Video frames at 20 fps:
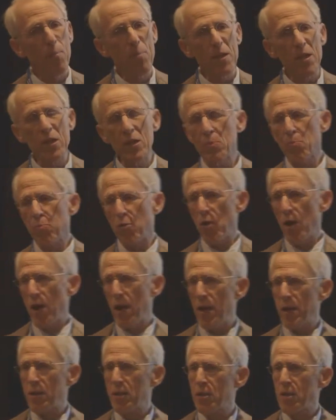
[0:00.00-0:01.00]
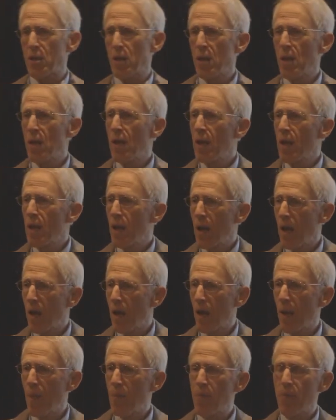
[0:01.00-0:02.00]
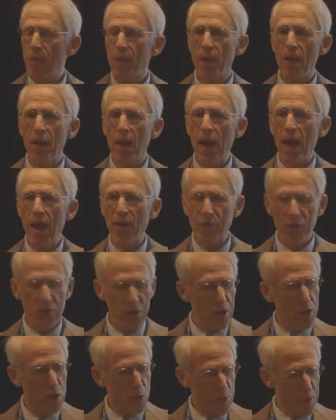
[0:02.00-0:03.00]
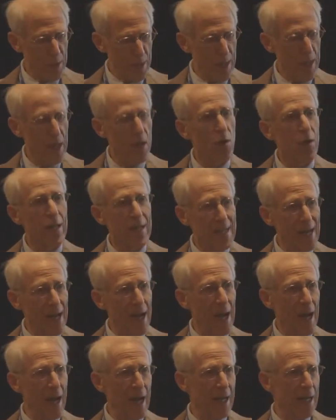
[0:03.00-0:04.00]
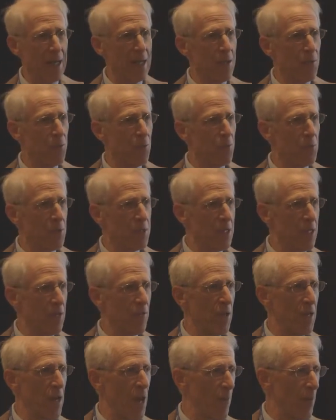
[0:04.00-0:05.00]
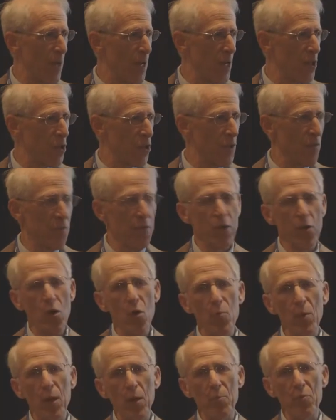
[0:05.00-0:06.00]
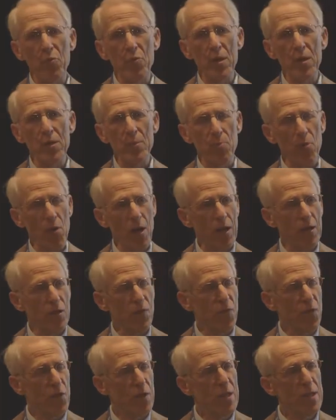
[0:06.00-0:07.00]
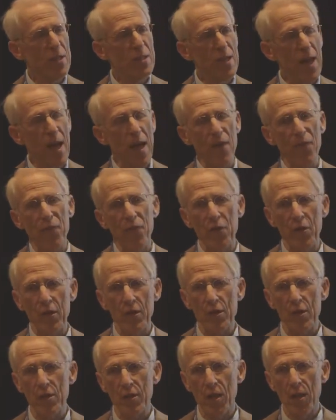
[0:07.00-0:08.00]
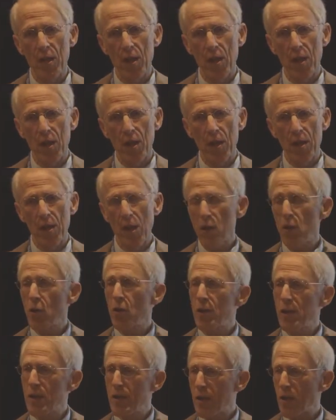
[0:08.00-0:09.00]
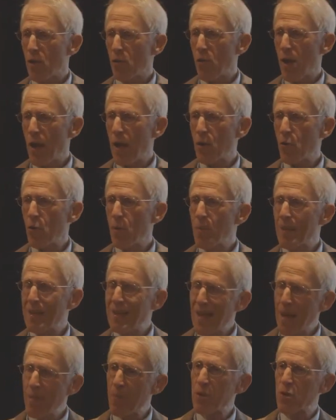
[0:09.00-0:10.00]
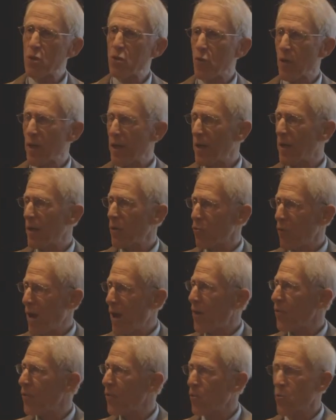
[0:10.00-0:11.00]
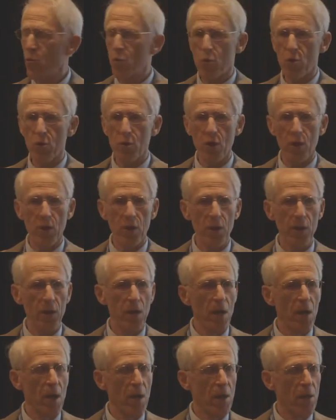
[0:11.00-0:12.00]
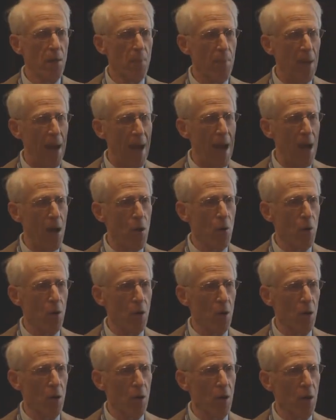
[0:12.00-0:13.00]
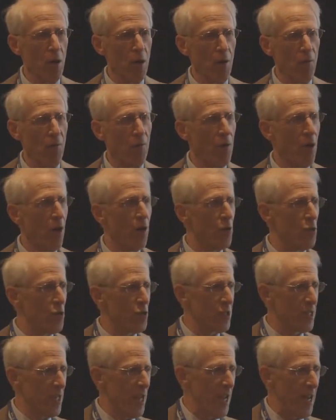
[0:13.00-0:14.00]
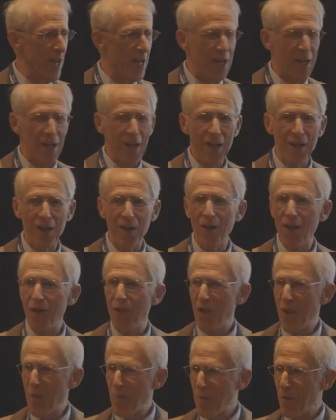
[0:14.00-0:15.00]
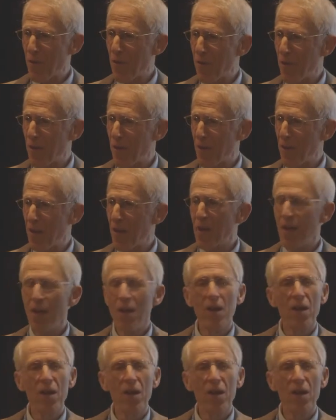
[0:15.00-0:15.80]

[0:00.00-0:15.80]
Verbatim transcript: Peace Prize. This was the year he died. He received a nomination for the Nobel Peace Prize for his efforts not only in Nicaragua, but demonstrating around the world the power of understanding, of empathy,